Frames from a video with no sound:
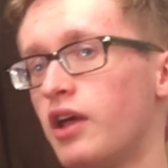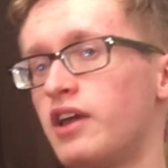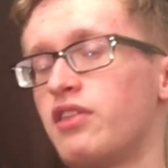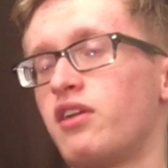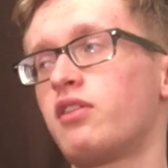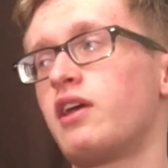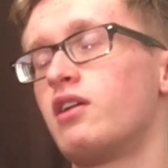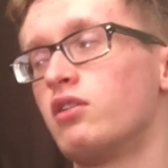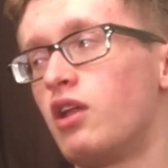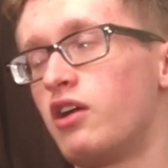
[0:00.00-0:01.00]
and I think that
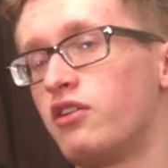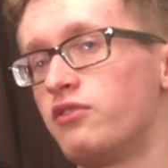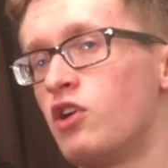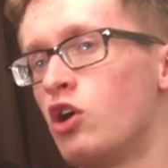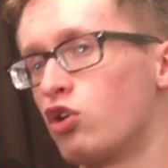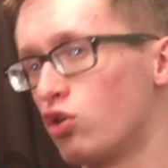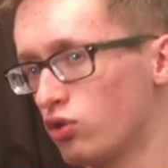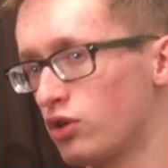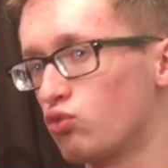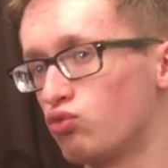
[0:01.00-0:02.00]
a lot of
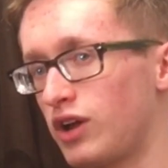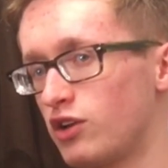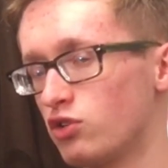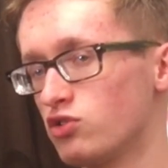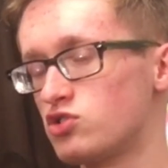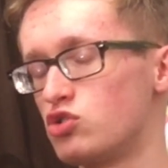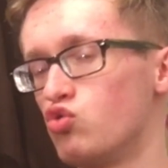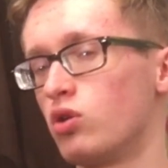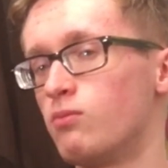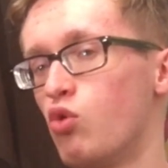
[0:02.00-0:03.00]
current readers
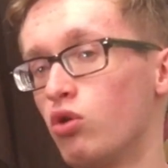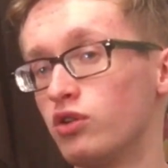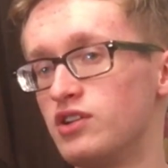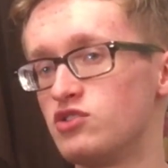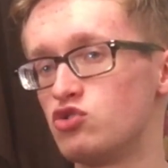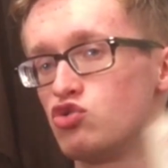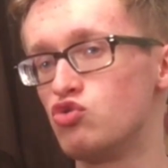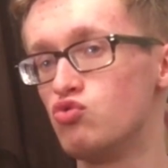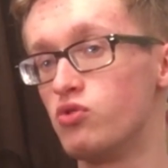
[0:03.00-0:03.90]
who are more into